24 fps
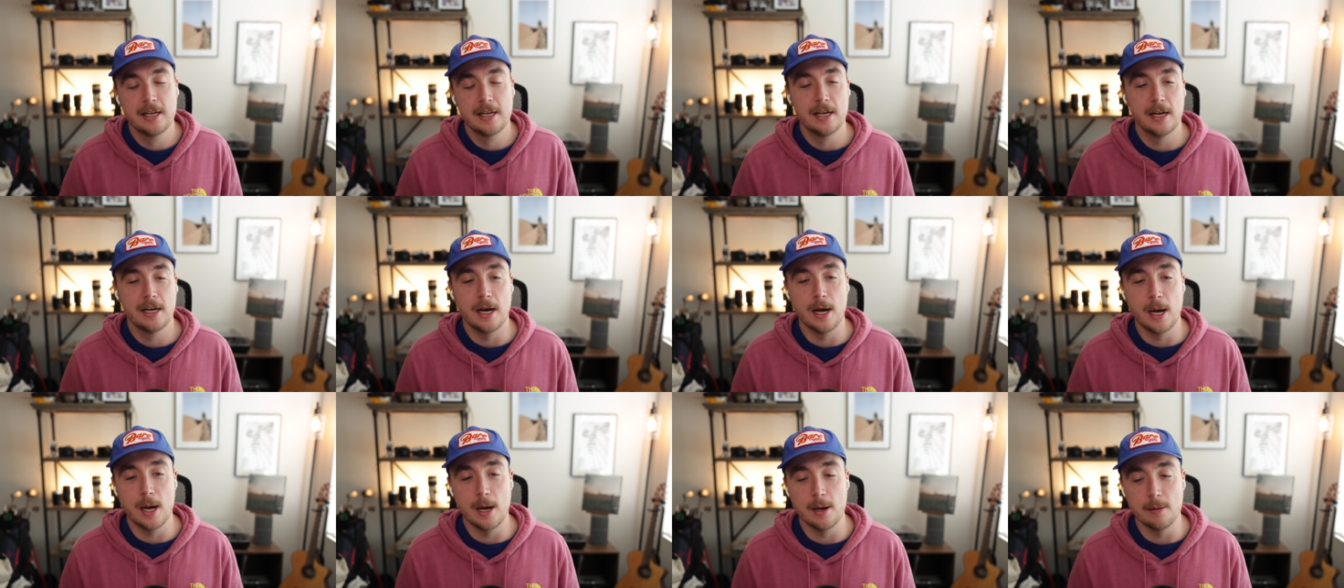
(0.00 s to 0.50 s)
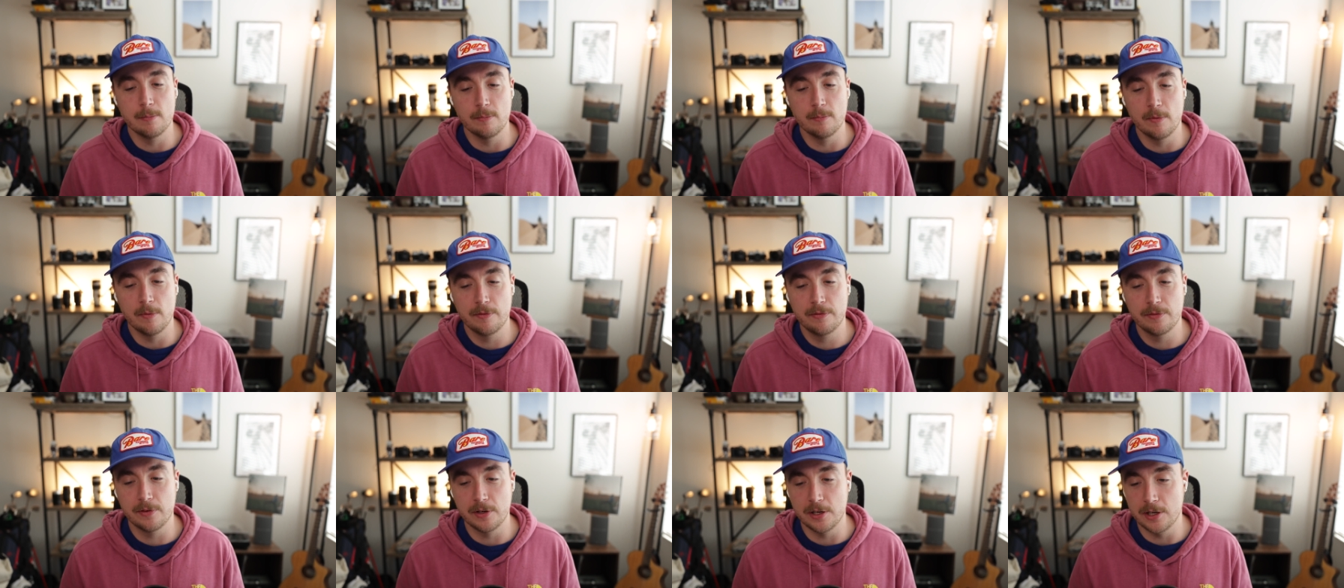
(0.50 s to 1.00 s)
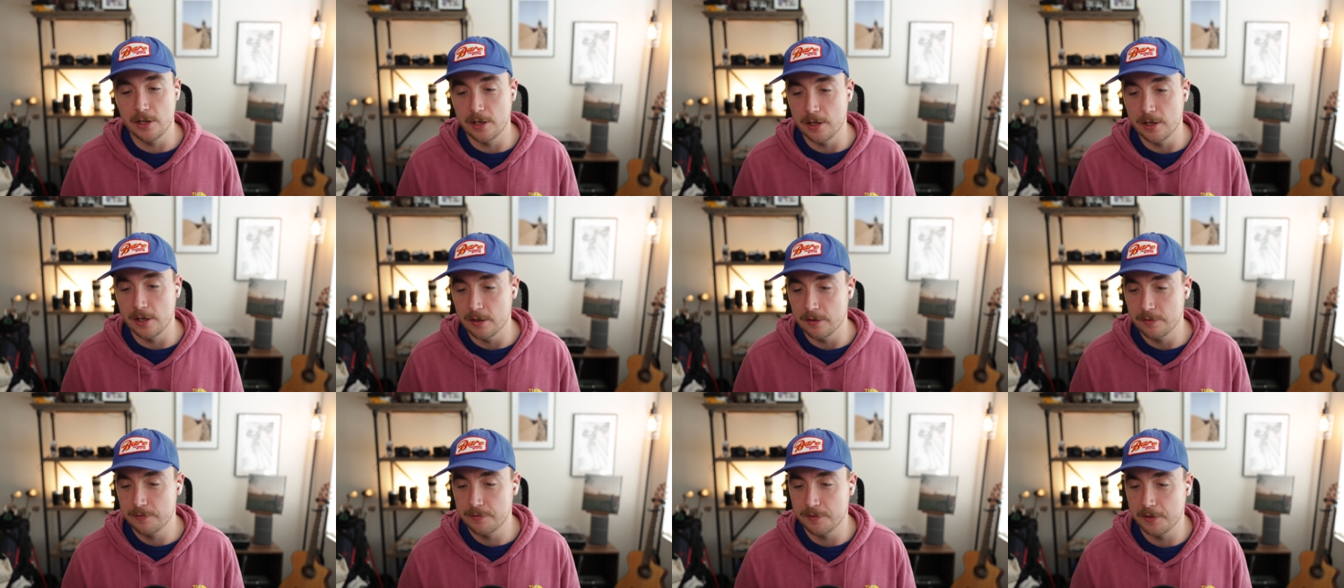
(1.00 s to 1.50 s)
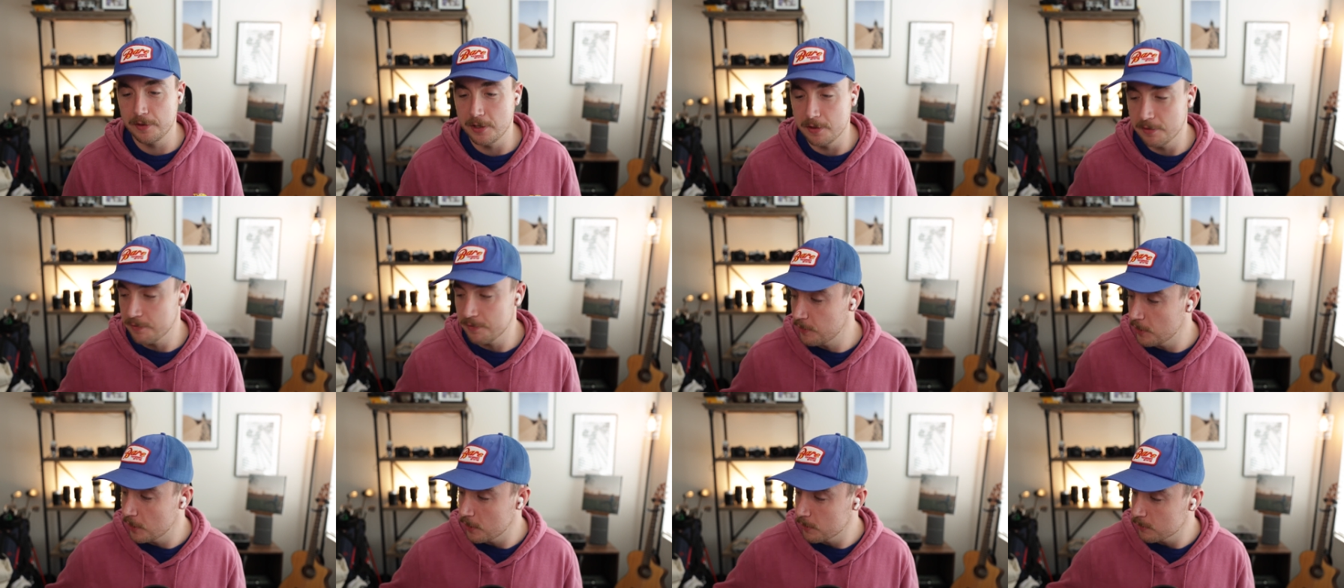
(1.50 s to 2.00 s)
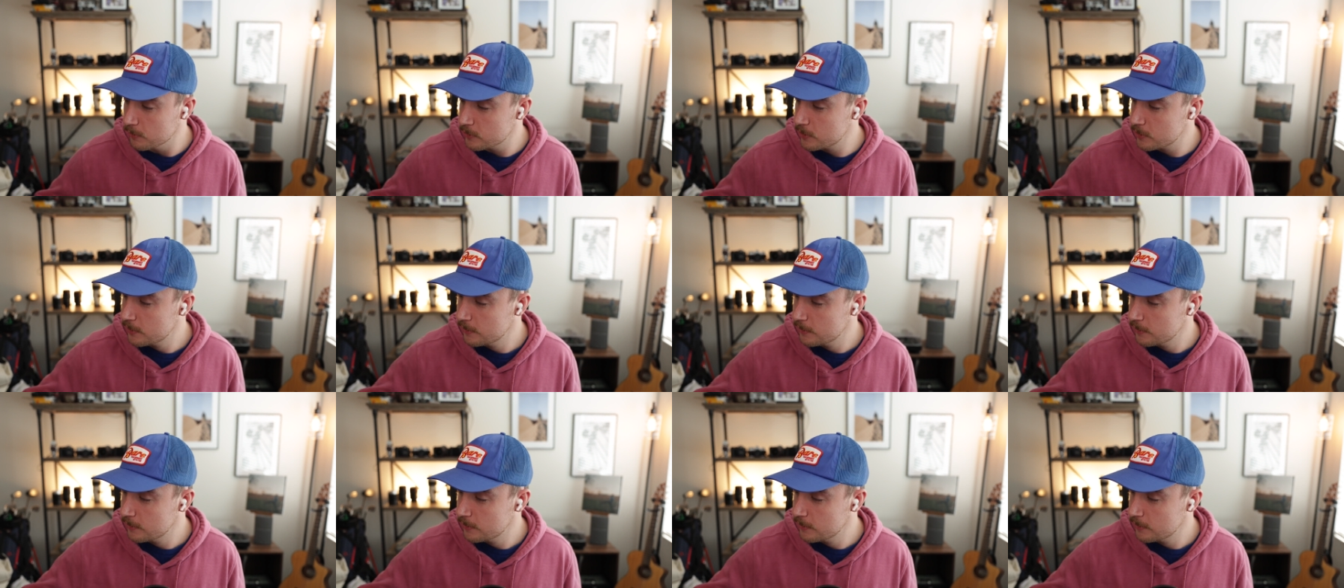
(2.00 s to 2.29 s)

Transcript: um, for your for your films.